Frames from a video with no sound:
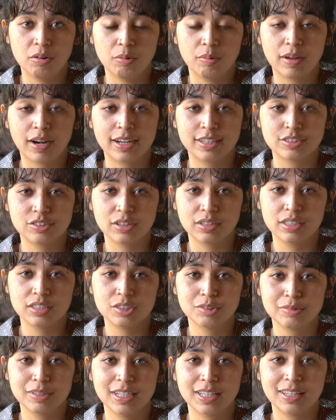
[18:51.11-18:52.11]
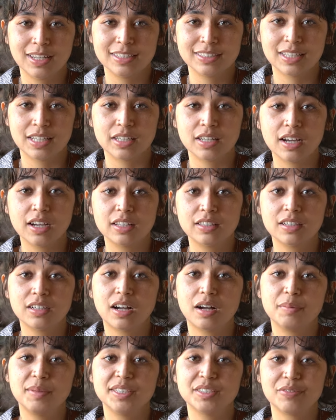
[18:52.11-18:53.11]
when I started to realize that Naga
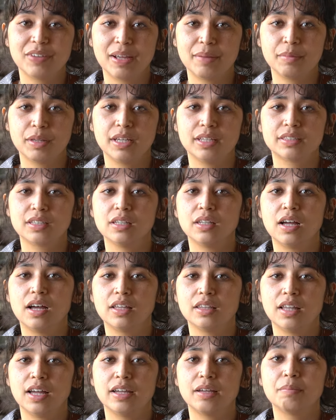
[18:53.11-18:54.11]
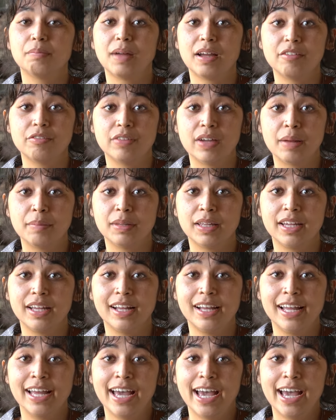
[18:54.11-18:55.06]
Takabi's family is a lot like my family,